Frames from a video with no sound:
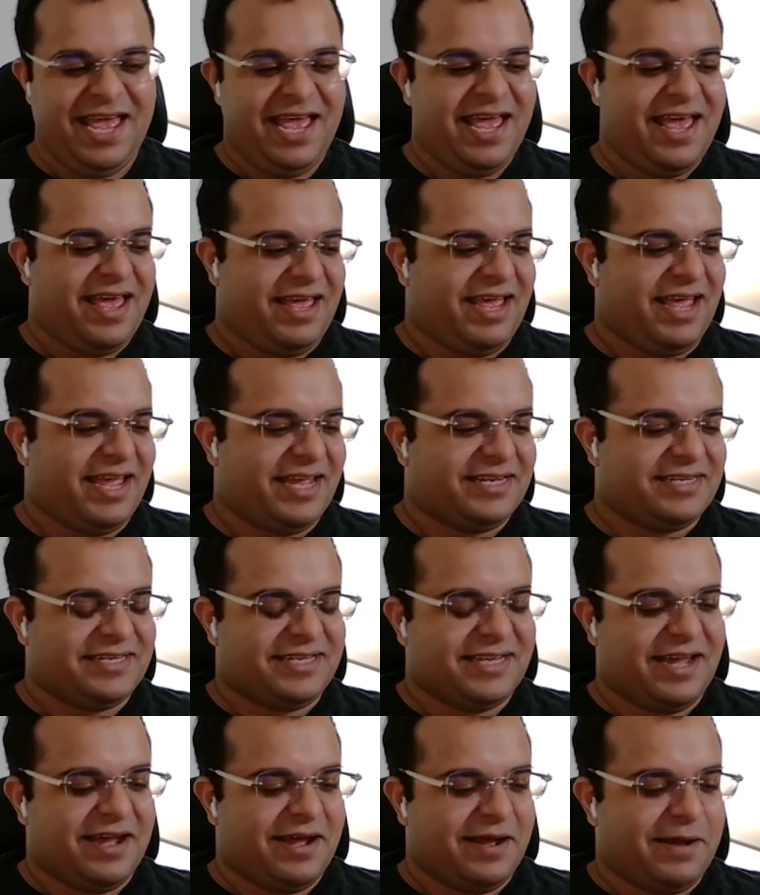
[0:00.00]
Yeah.
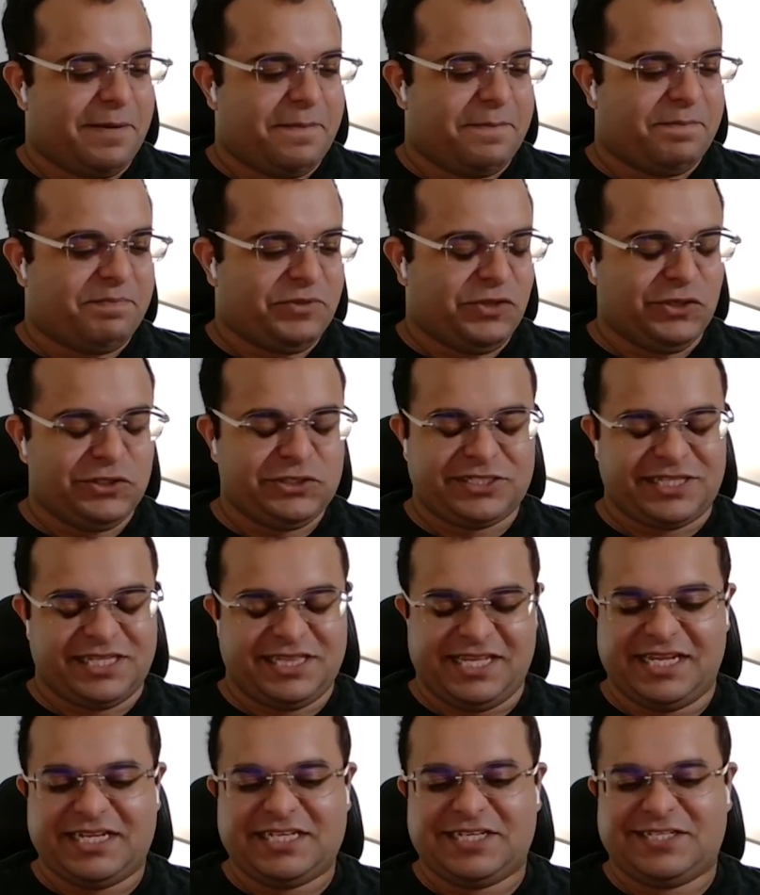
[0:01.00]
And
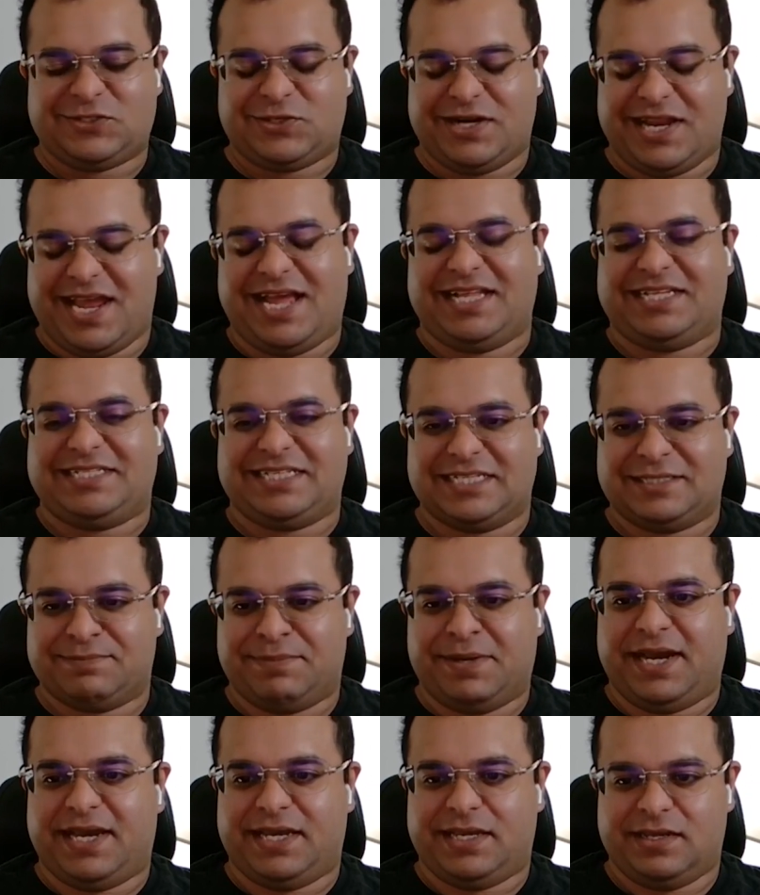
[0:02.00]
usually the industry answers
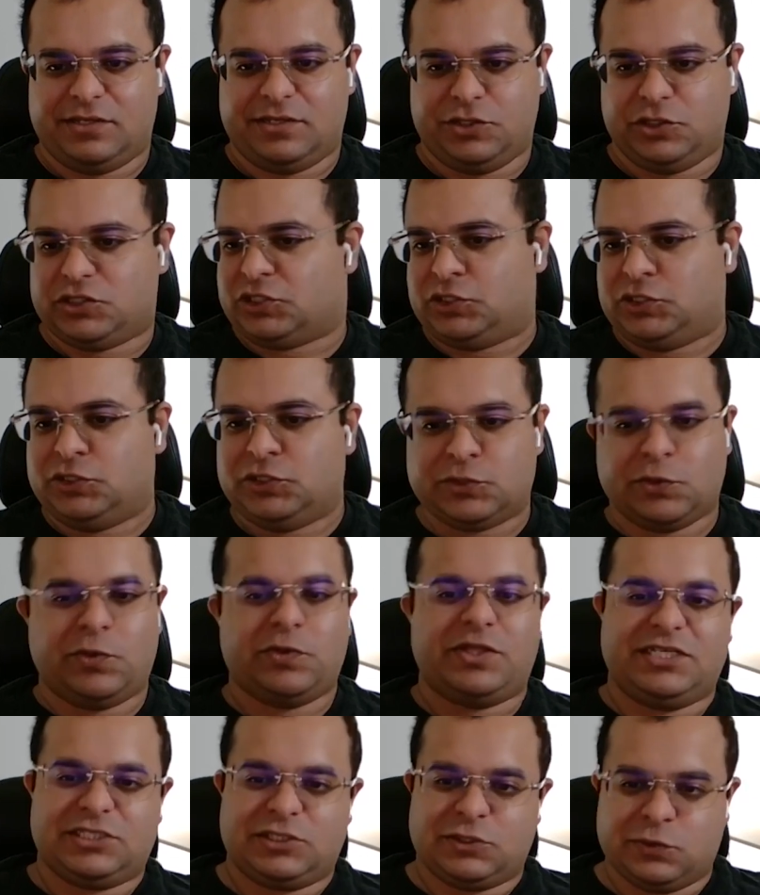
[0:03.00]
by, you just use all
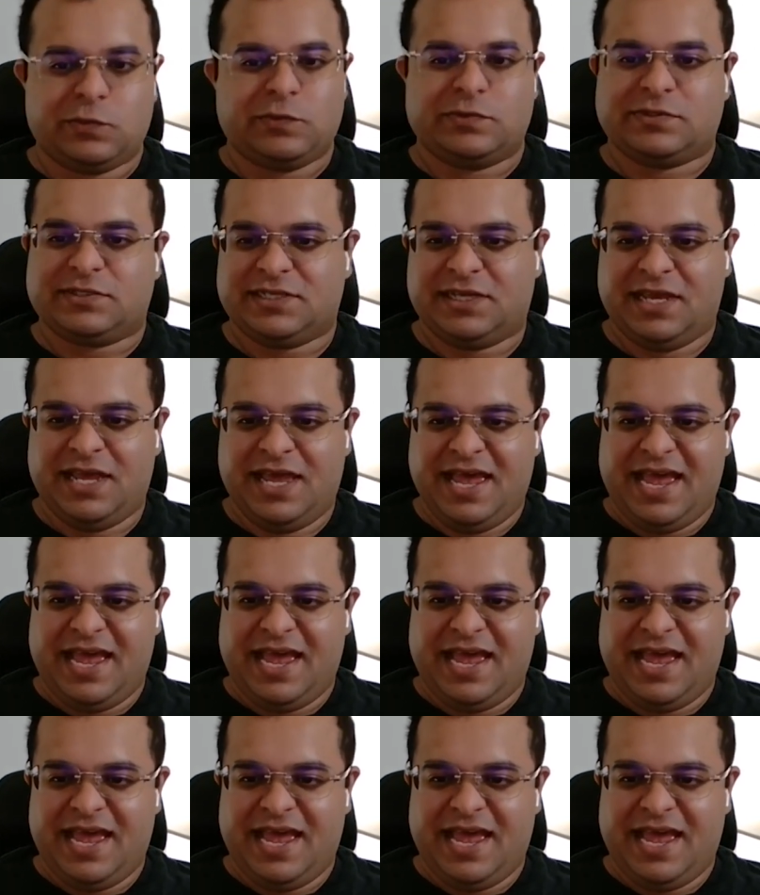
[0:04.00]
these tools.